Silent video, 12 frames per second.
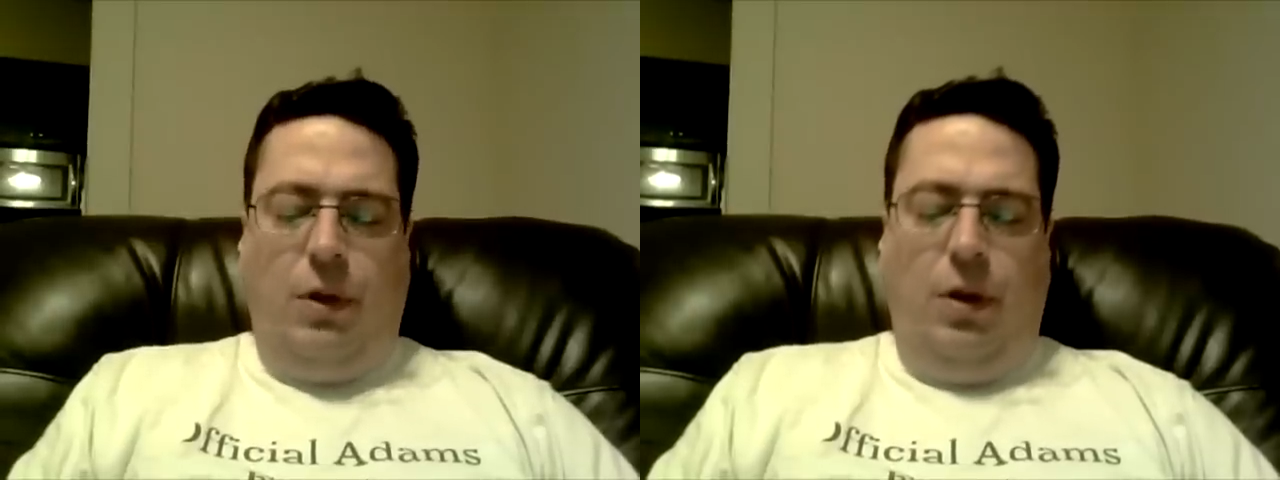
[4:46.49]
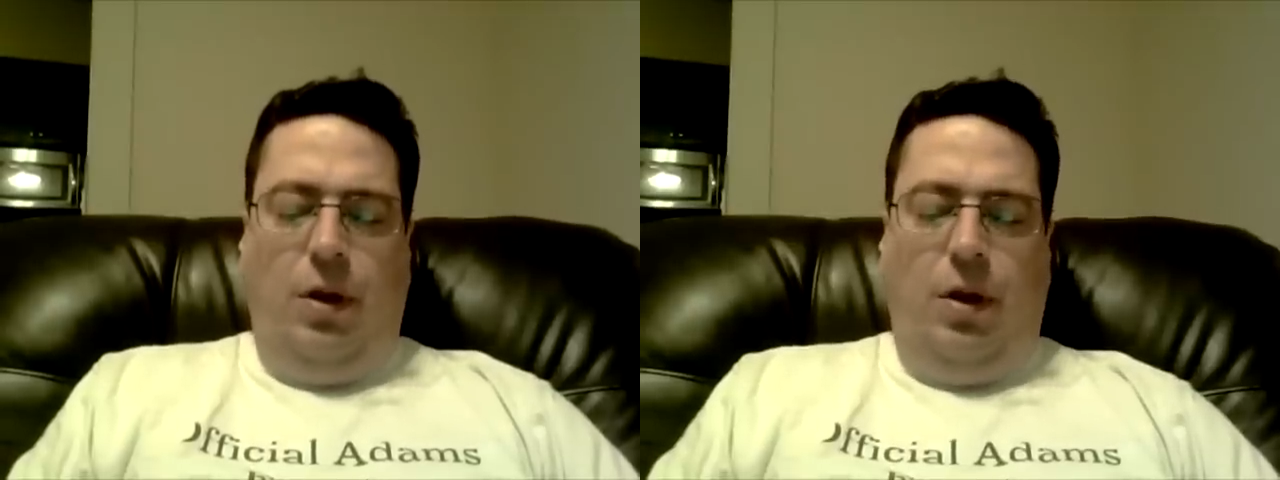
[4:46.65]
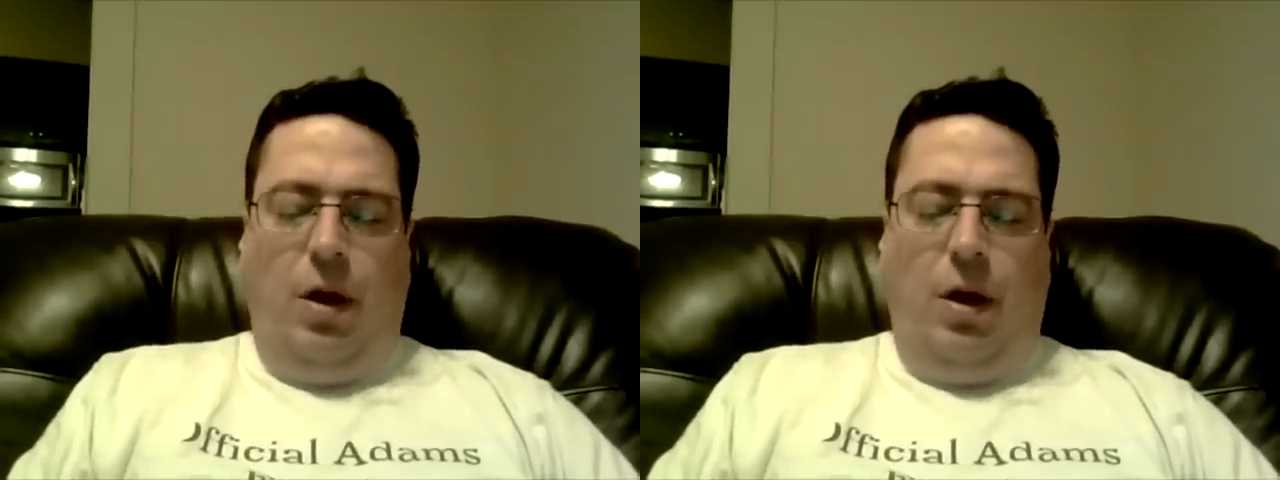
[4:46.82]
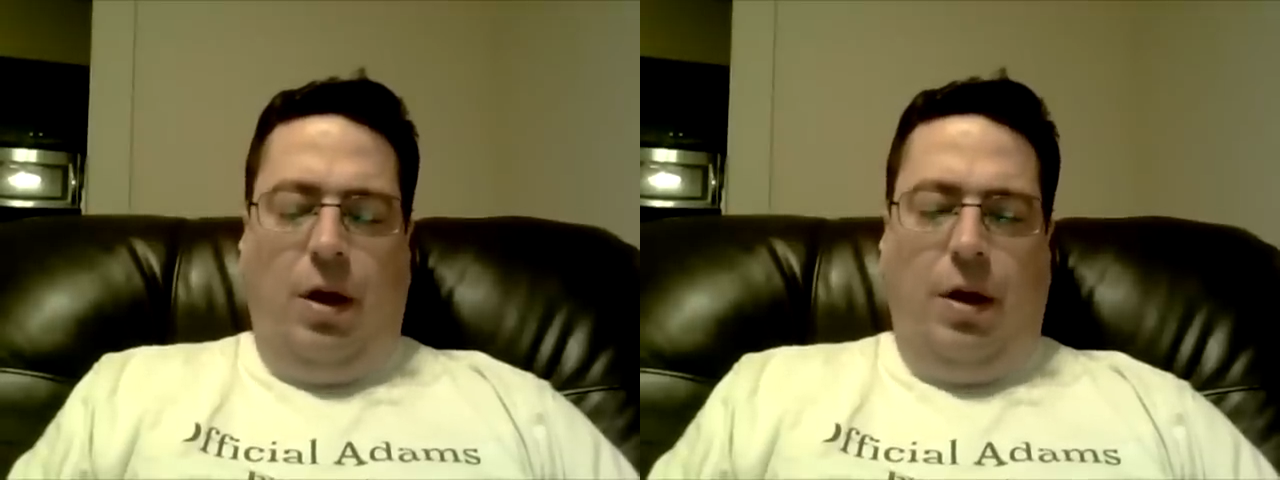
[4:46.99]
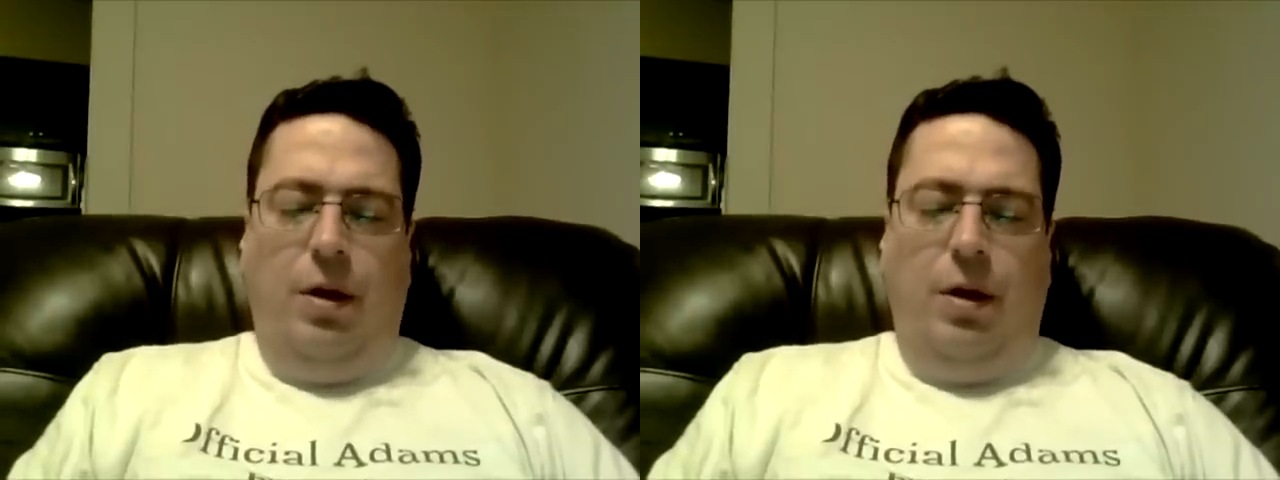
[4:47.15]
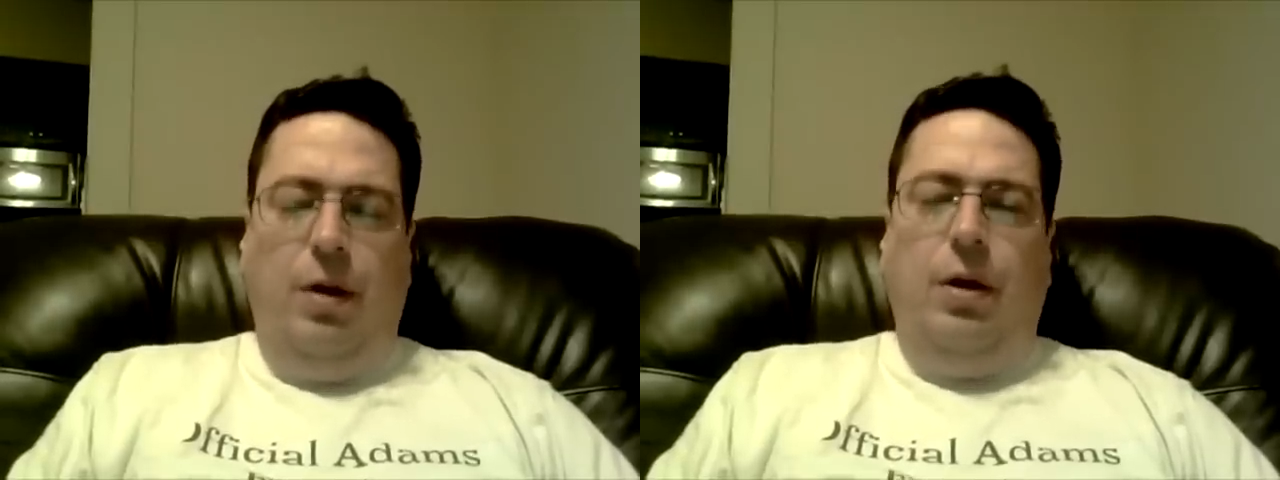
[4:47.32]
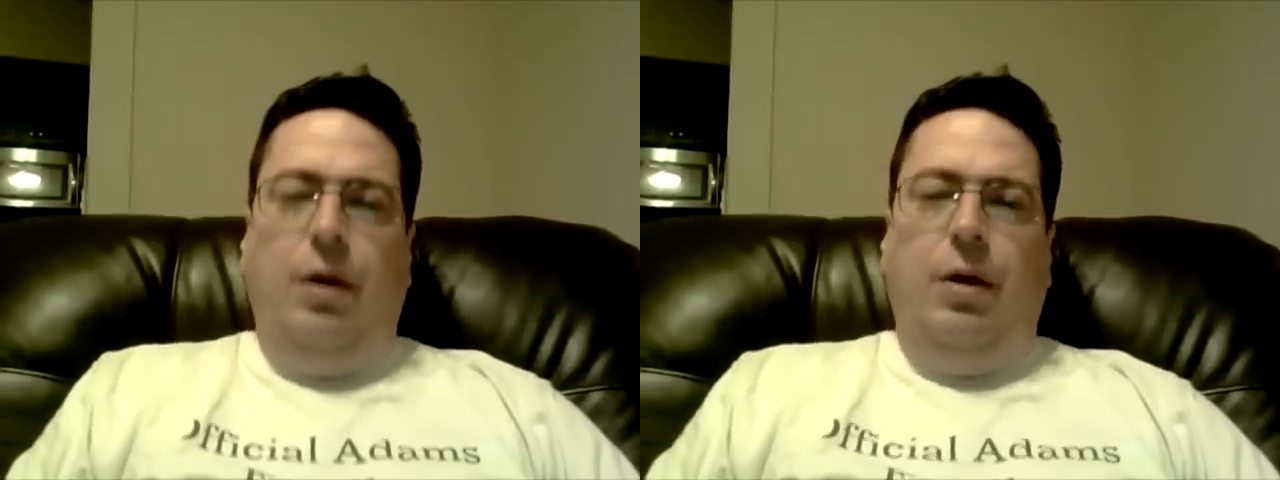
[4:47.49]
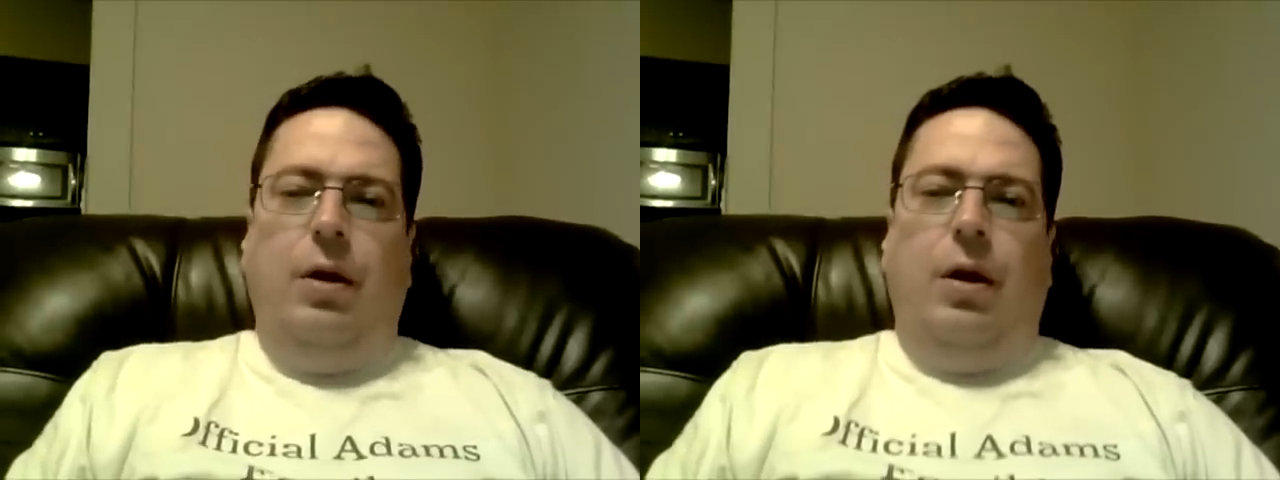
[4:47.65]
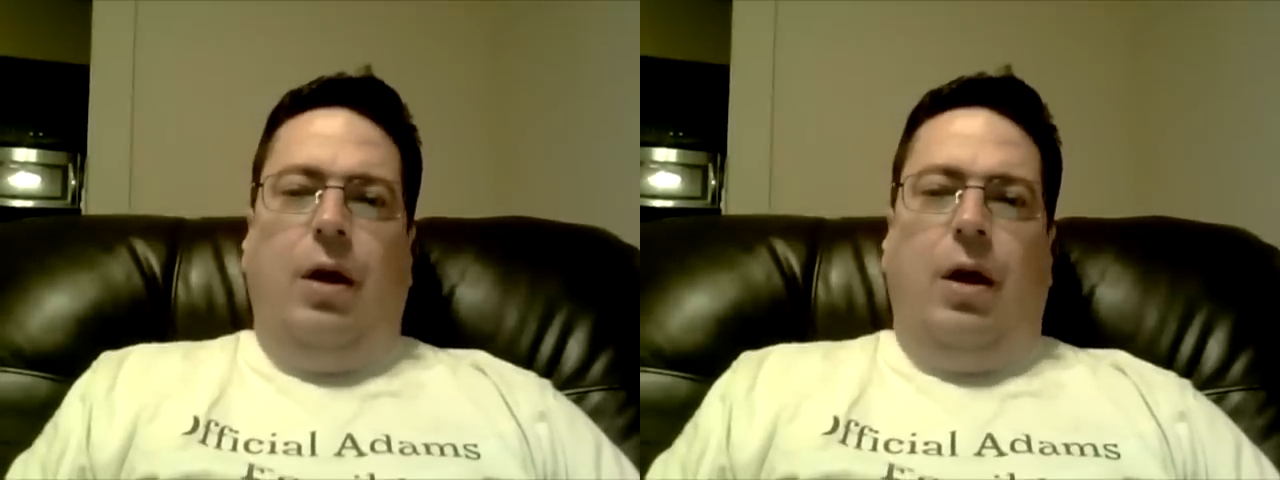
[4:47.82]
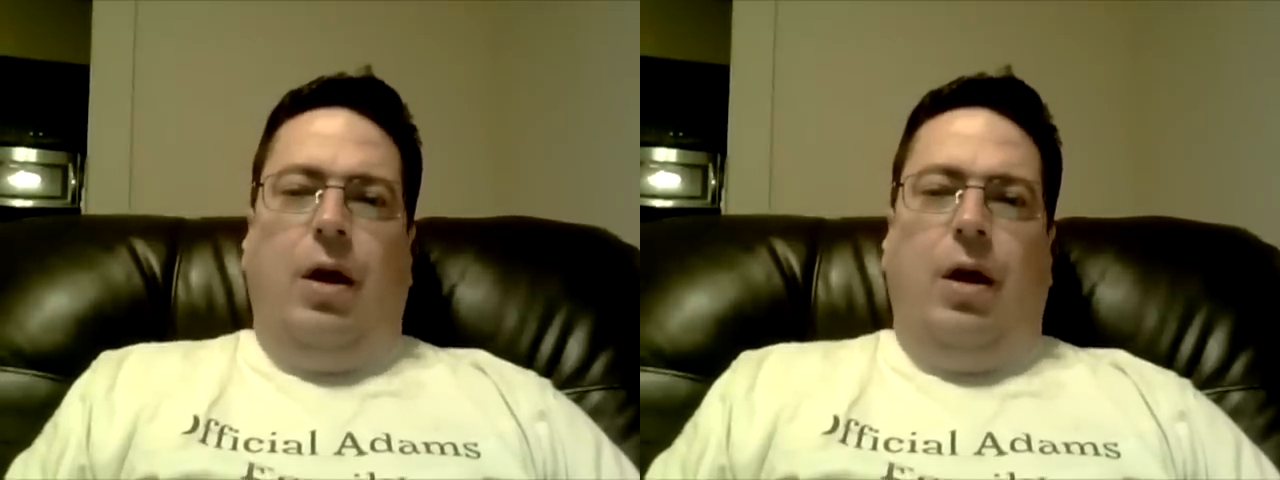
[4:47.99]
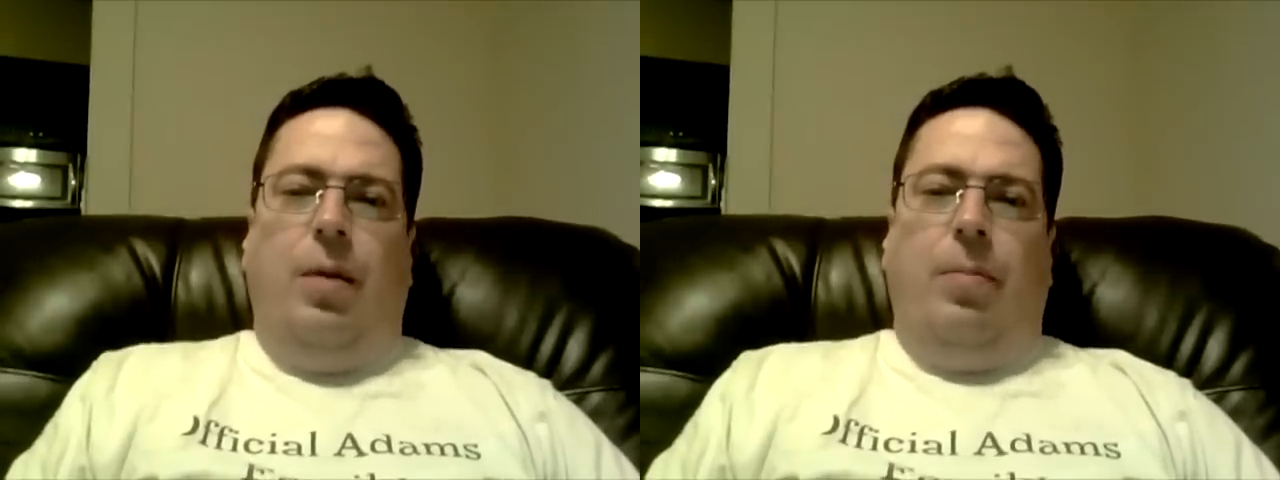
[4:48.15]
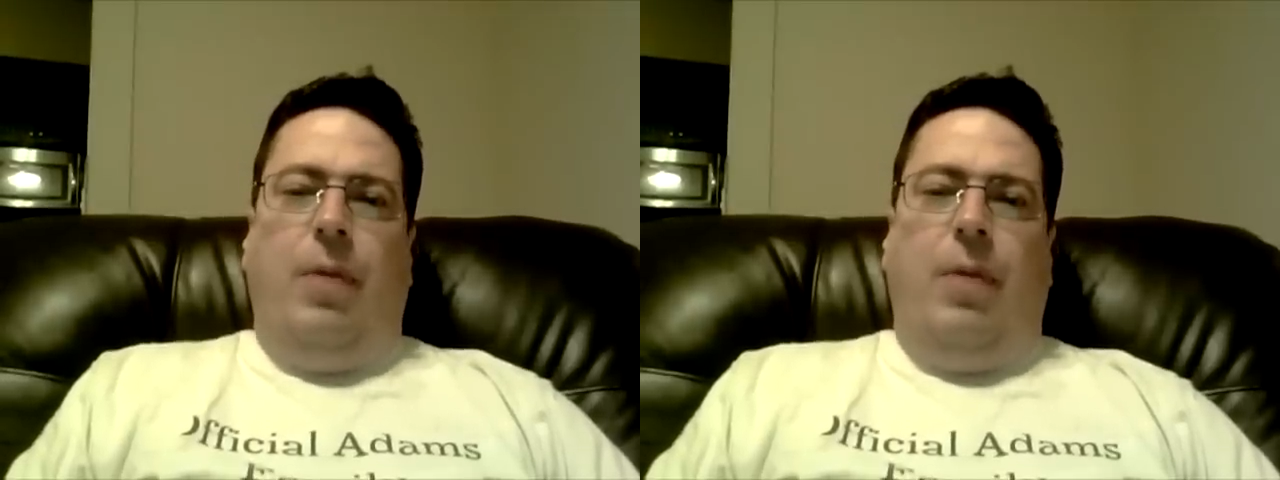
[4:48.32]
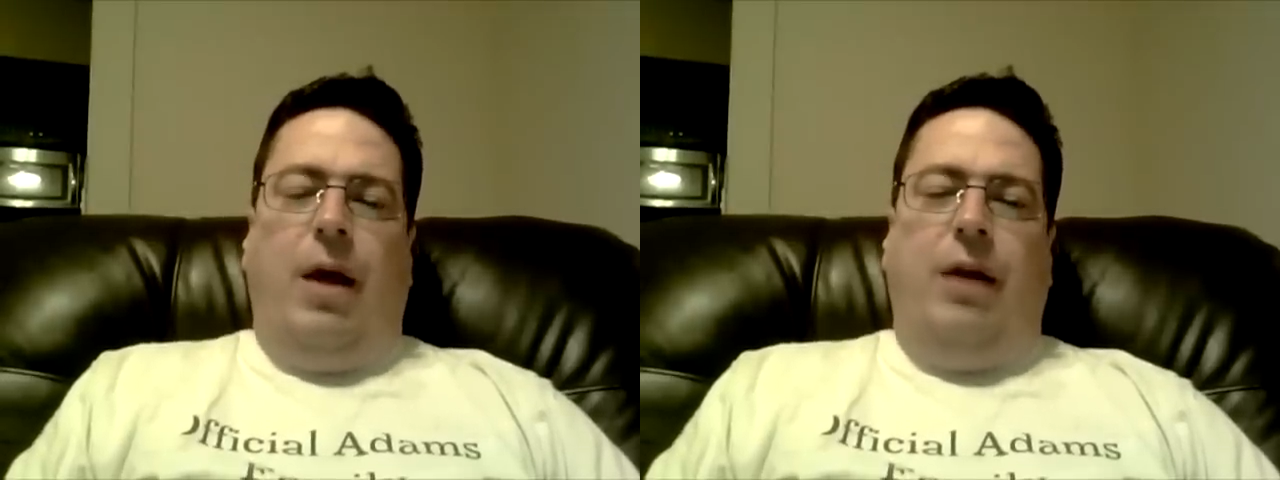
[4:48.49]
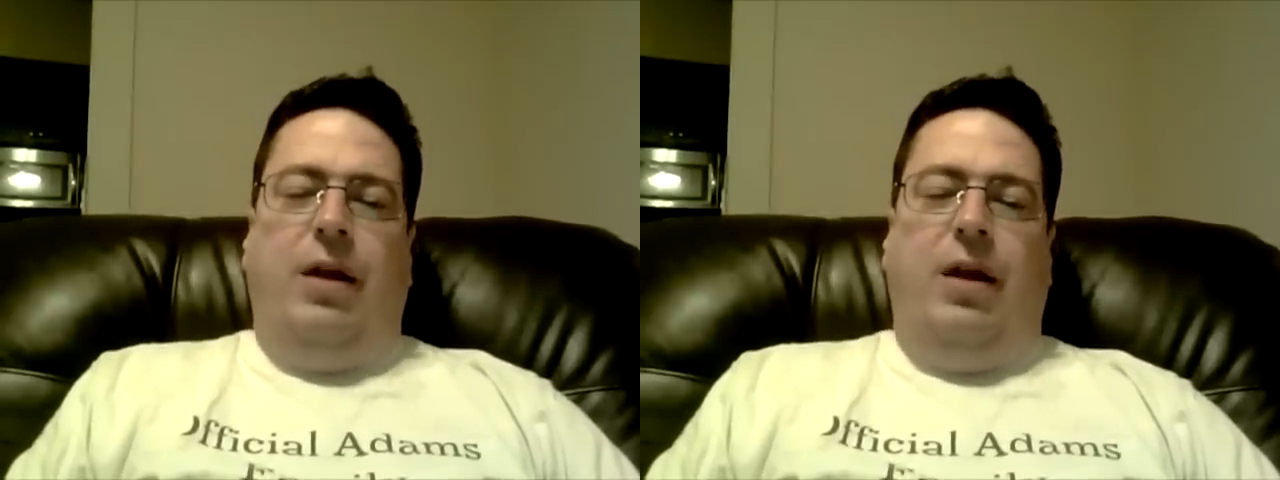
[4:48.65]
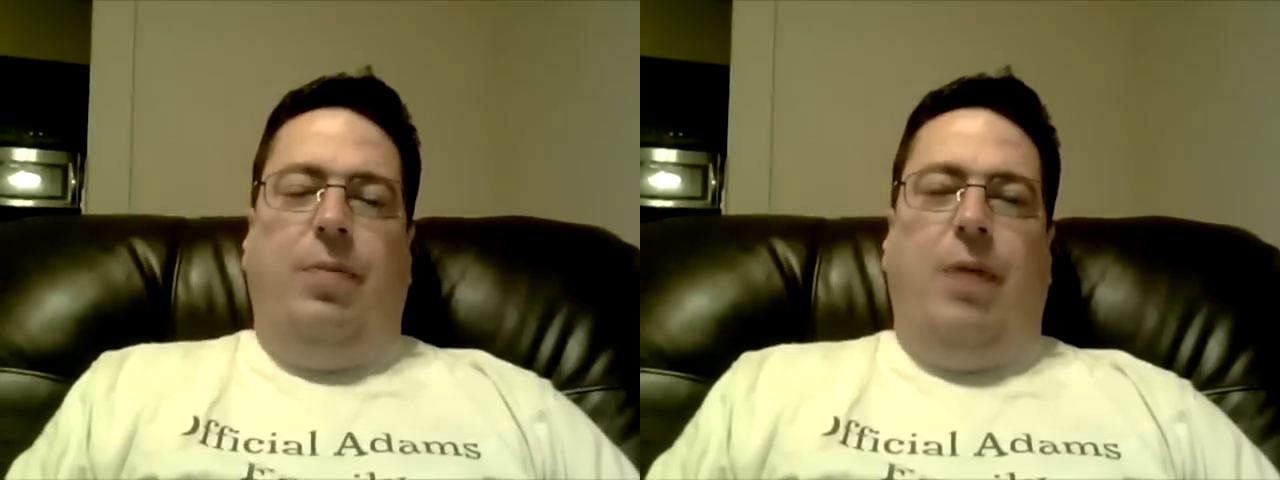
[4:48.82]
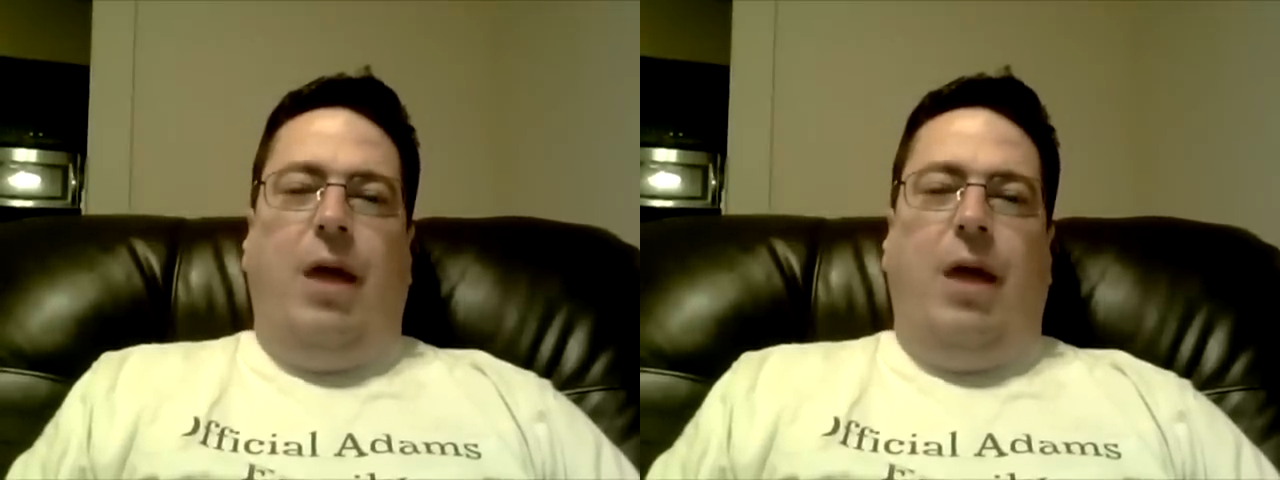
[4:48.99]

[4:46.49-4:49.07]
The idea